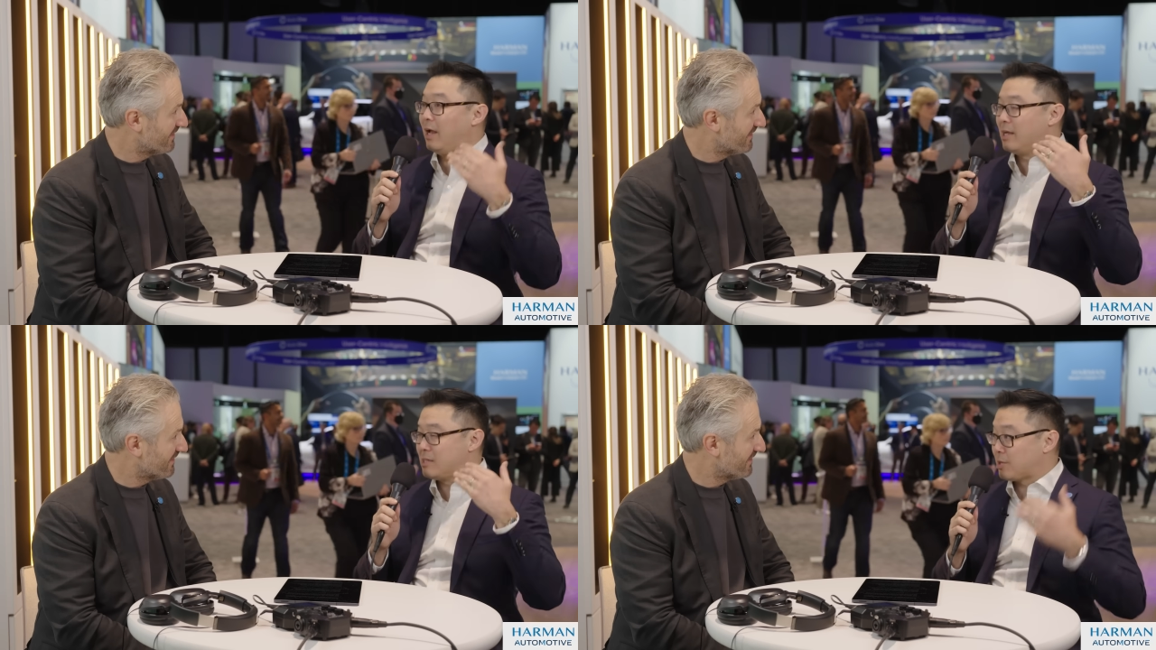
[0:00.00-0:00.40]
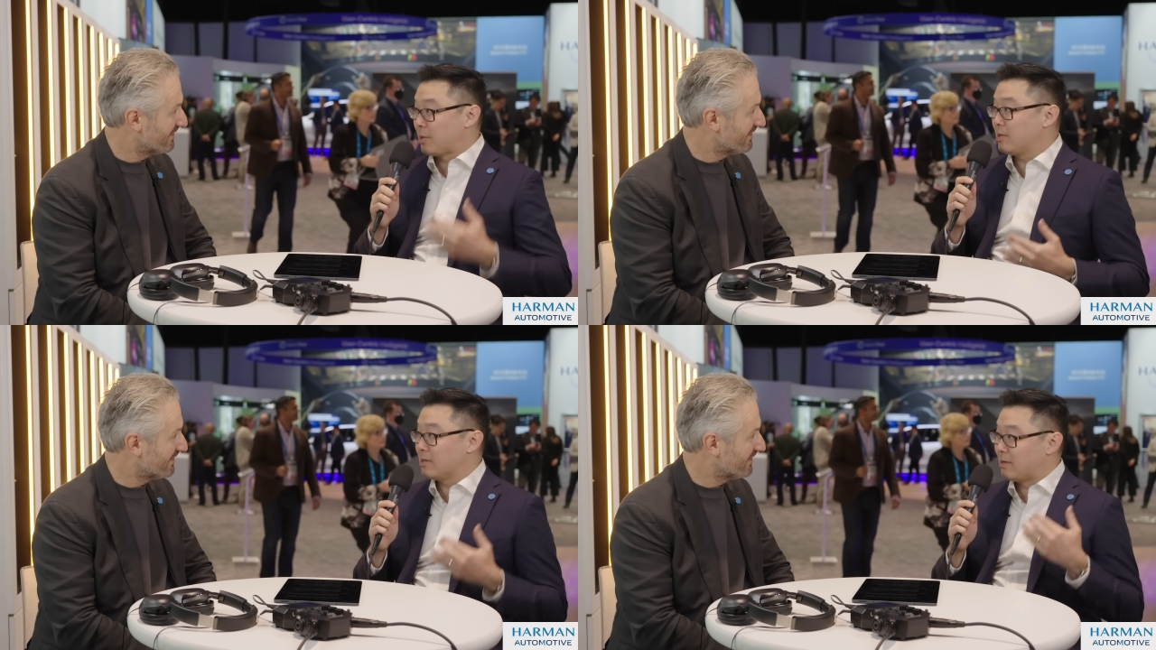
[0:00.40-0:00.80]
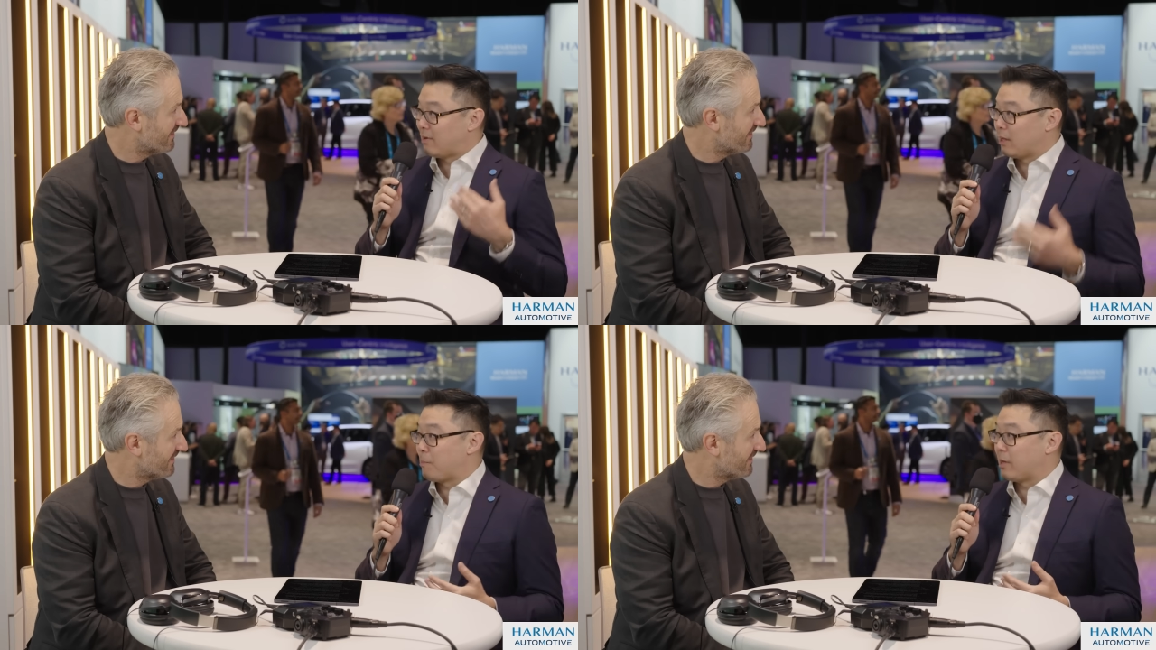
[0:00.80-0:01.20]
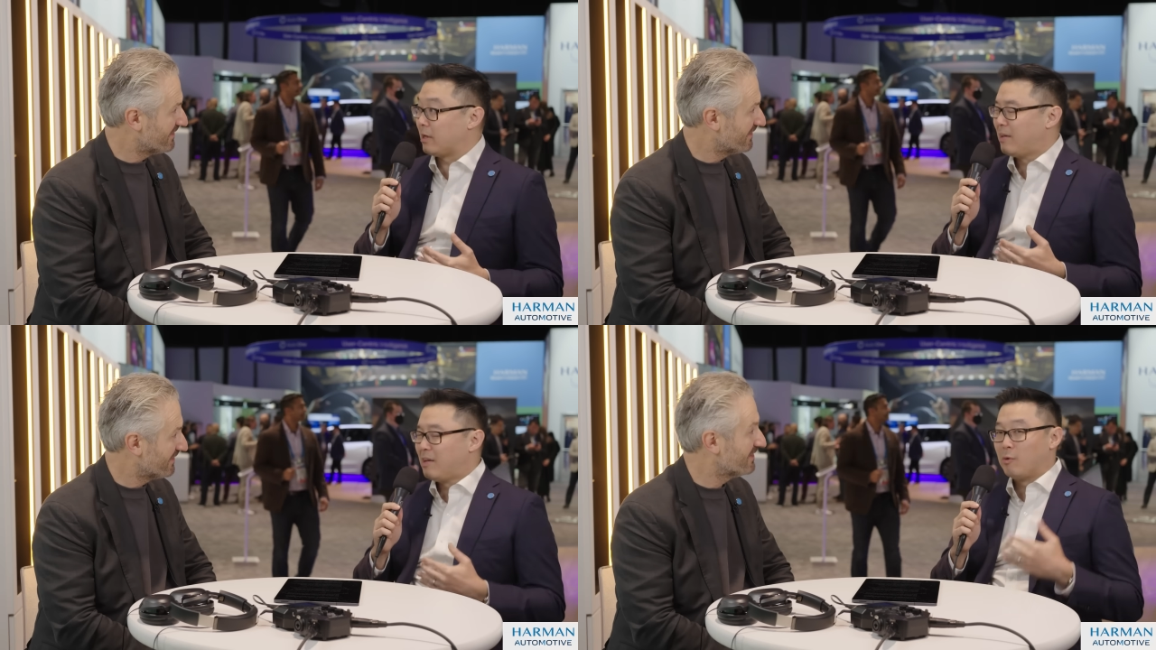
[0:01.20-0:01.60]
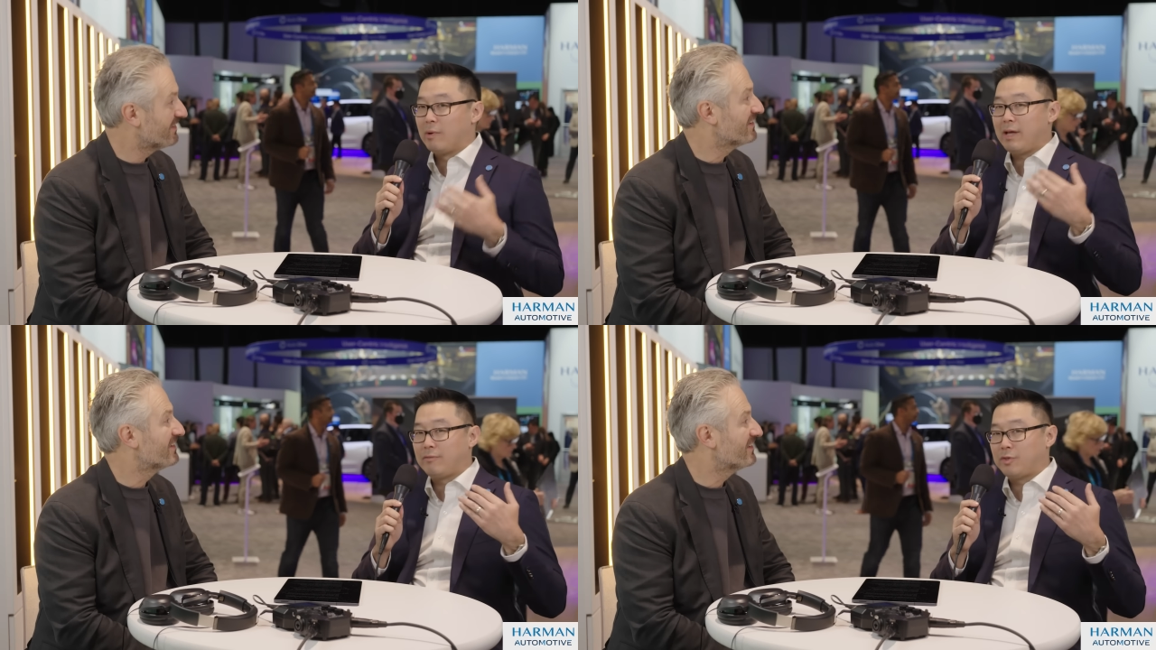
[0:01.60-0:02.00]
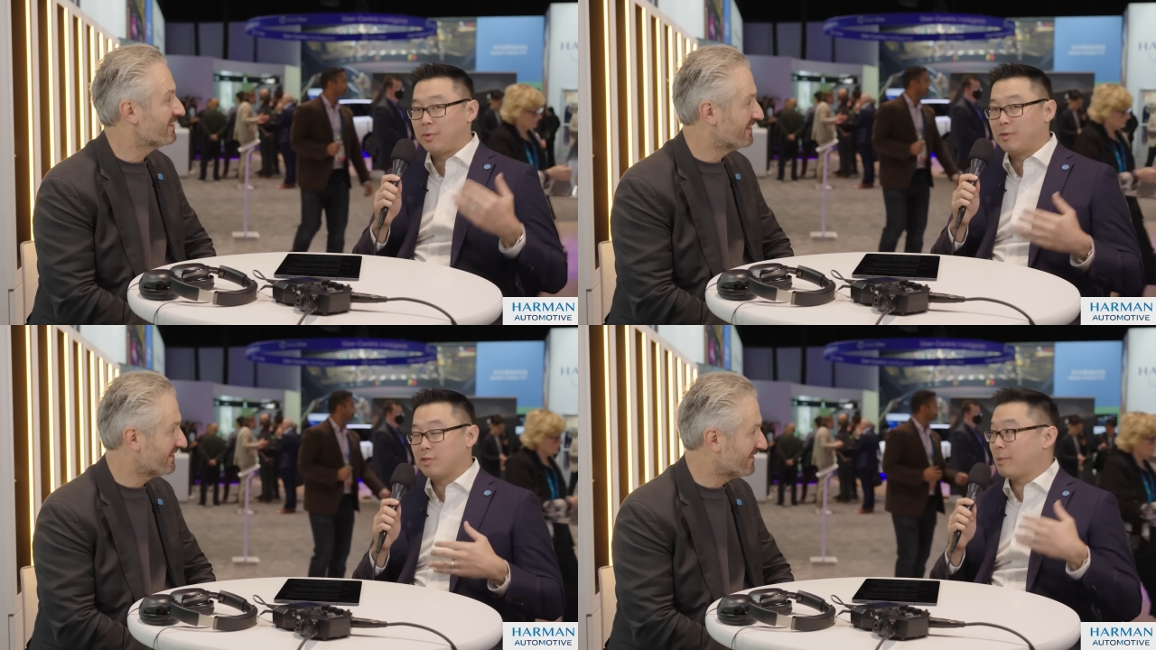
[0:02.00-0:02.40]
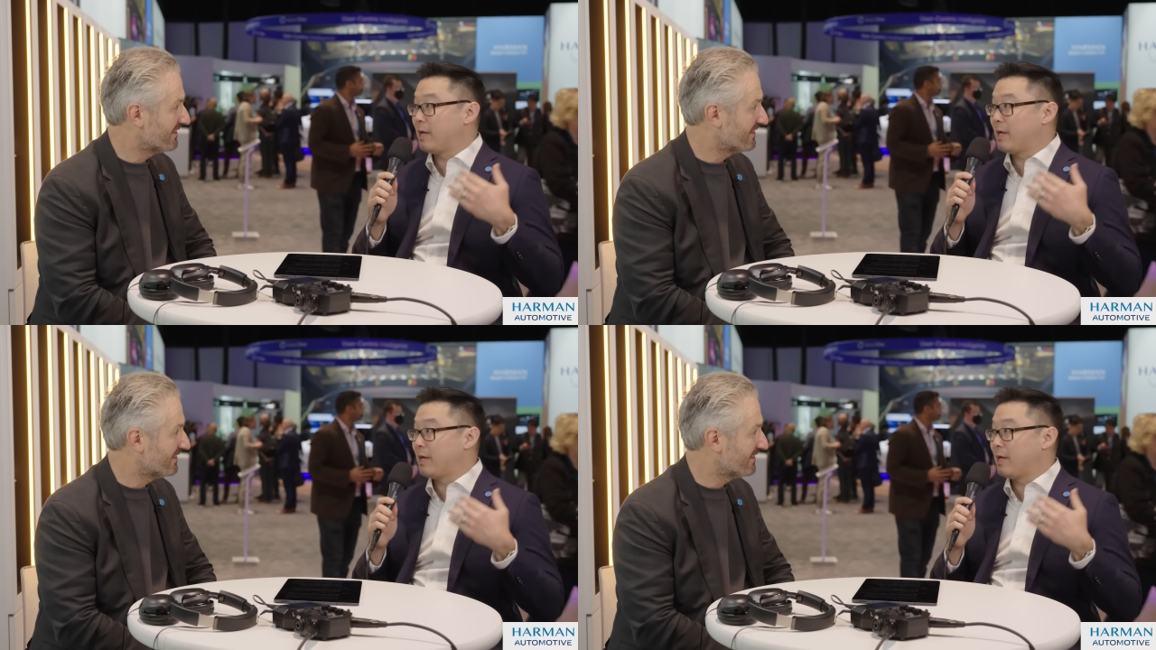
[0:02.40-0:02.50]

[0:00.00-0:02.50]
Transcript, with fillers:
Speaker 1: and start developing. We have tools,